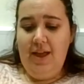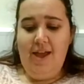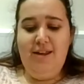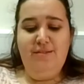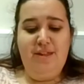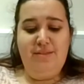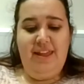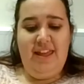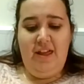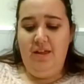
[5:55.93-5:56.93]
And it says
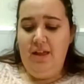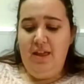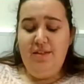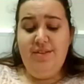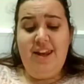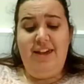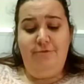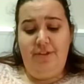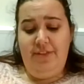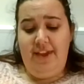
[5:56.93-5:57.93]
here, sell
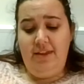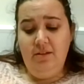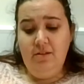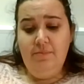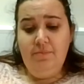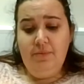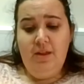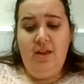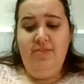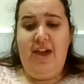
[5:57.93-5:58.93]
everything.
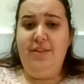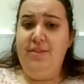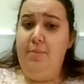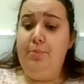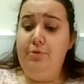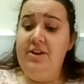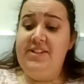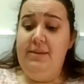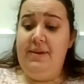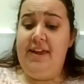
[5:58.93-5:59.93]
That's a
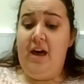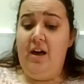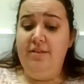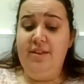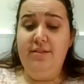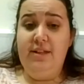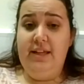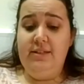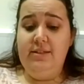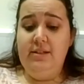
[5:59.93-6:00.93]
pretty big ask, isn't
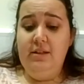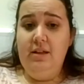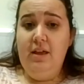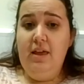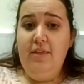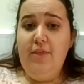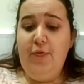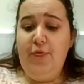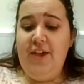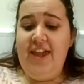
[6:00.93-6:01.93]
it? The
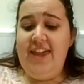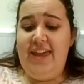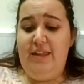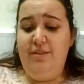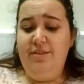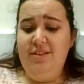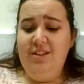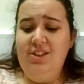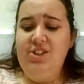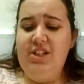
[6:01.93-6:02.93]
thing is,
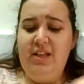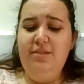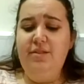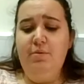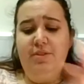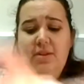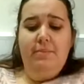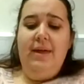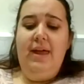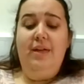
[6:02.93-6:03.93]
Jesus wasn't the
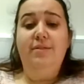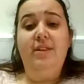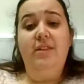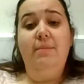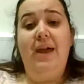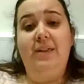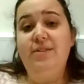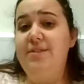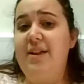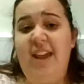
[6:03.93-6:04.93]
man asking the man
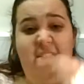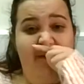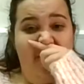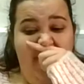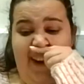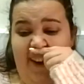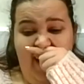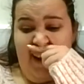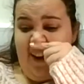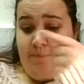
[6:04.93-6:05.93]
to sell everything
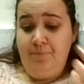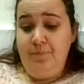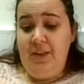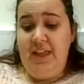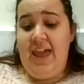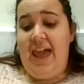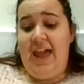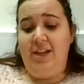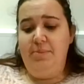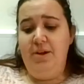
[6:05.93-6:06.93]
he
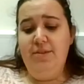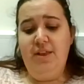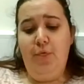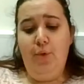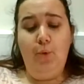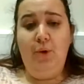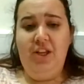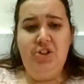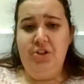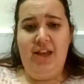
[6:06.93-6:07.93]
had because he thought he
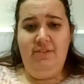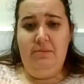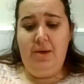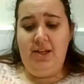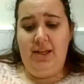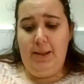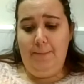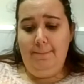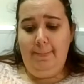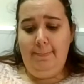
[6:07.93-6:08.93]
shouldn't have any money.
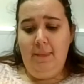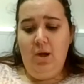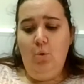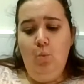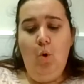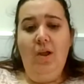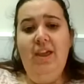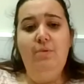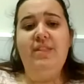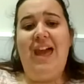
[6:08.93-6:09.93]
What
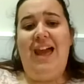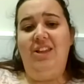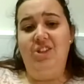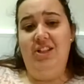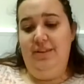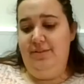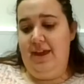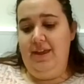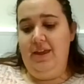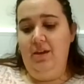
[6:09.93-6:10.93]
he was actually
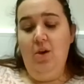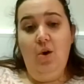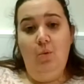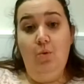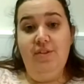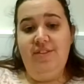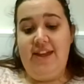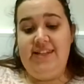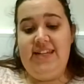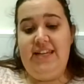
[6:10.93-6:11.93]
saying was
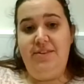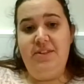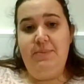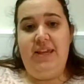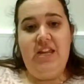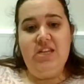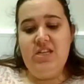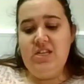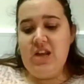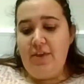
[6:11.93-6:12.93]
there needs to be
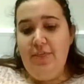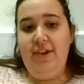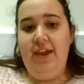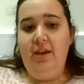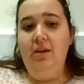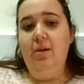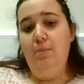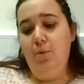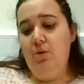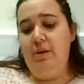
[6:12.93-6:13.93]
nothing
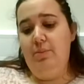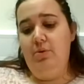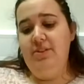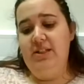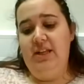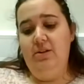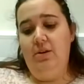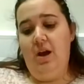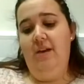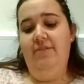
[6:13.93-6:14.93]
more important in your
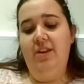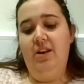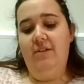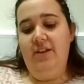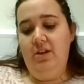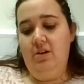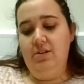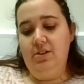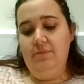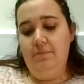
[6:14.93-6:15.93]
life than loving God.